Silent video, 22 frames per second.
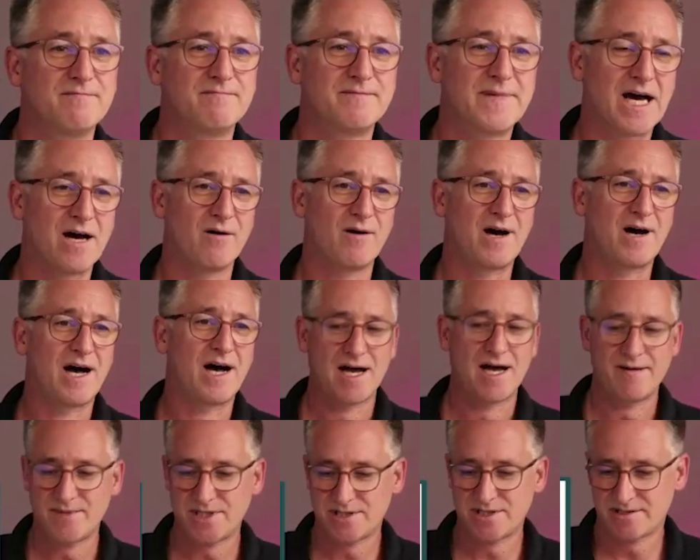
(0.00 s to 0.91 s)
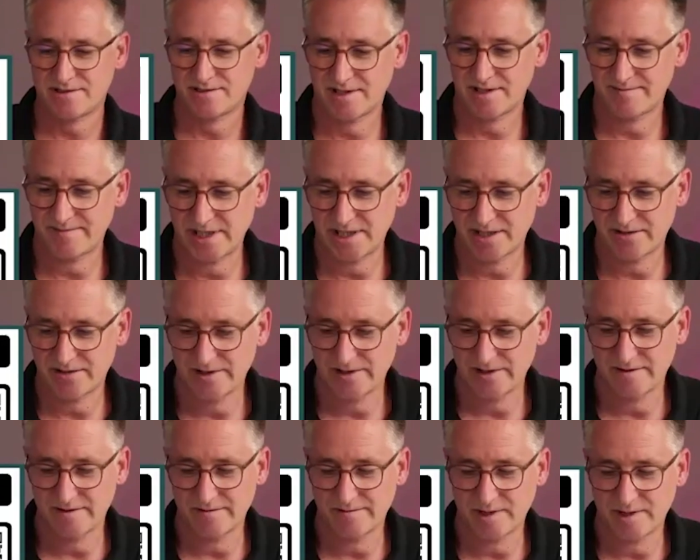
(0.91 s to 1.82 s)
now let me get rid of
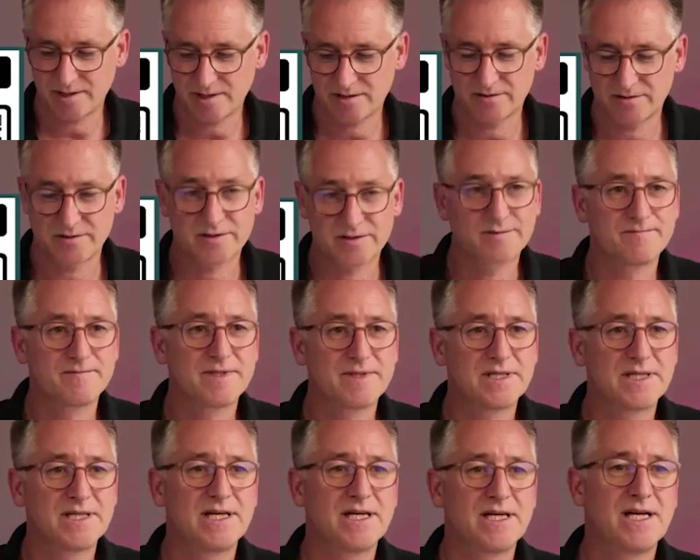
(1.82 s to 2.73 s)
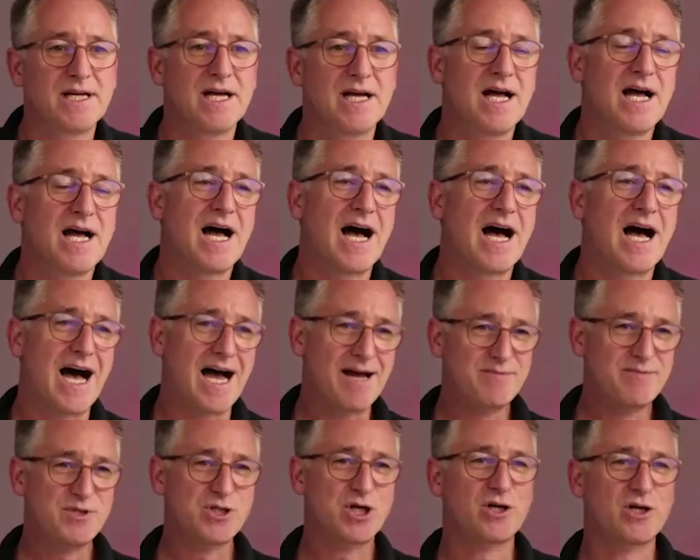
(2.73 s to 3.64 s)
the barcode. I'm
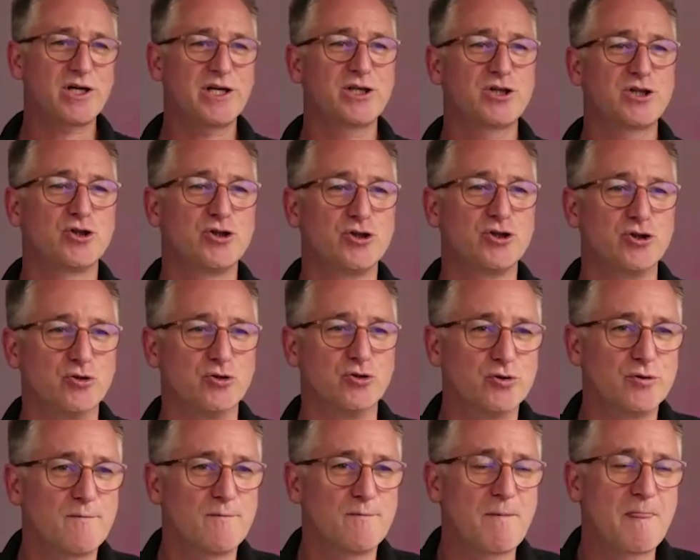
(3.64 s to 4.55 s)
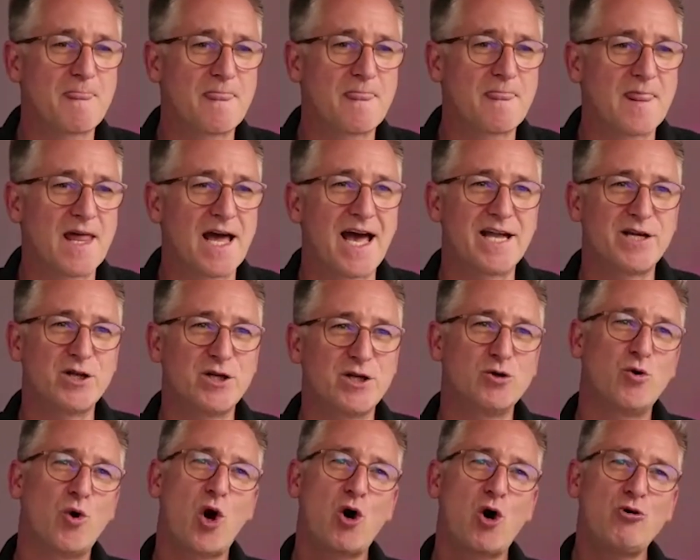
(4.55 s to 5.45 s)
talking to you, and
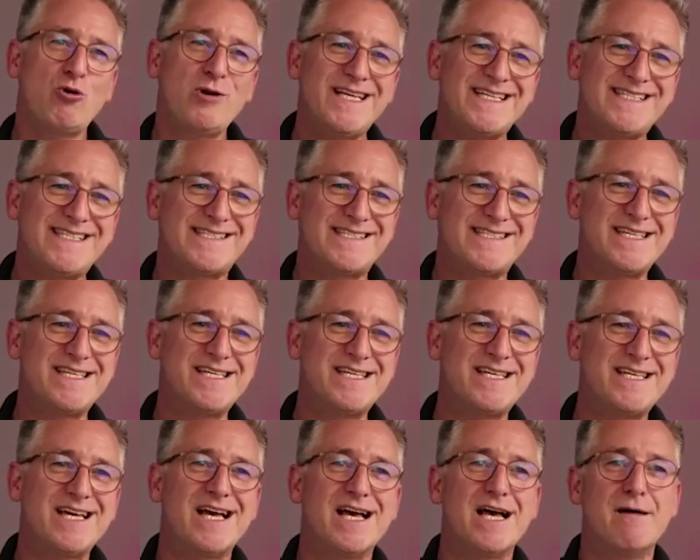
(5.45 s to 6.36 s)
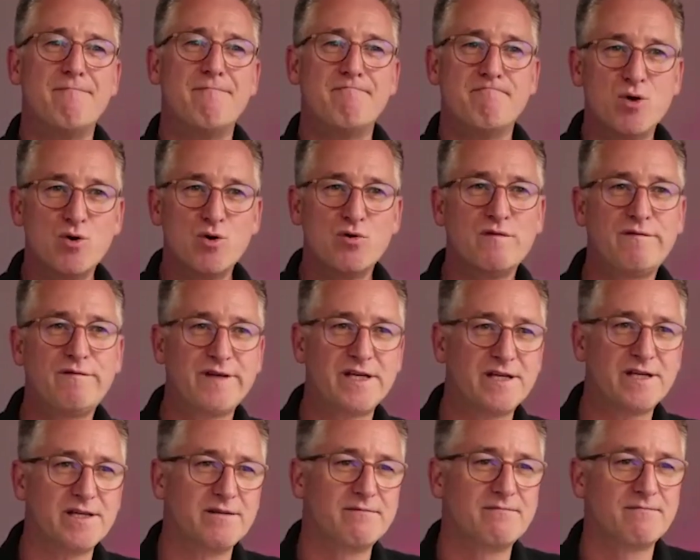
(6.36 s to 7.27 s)
you only see a
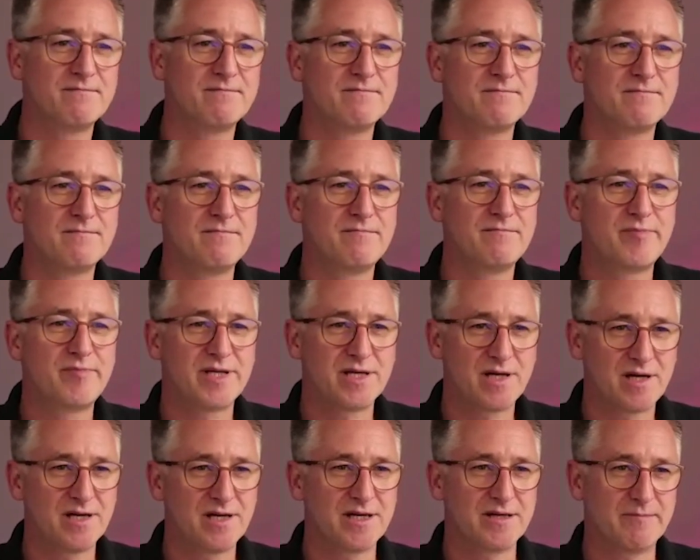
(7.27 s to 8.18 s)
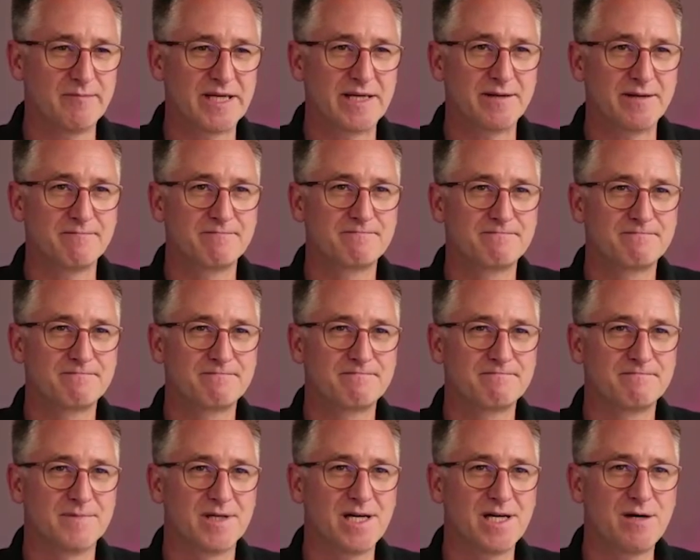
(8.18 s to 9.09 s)
movie behind me.
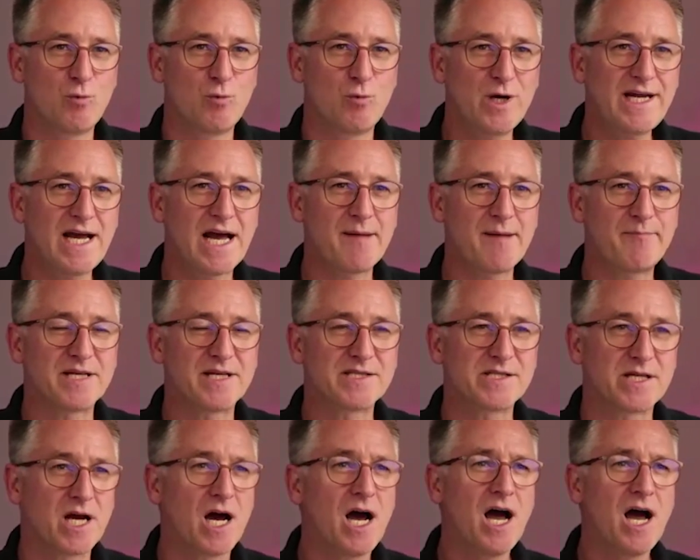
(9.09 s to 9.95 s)
Yeah, what happens? And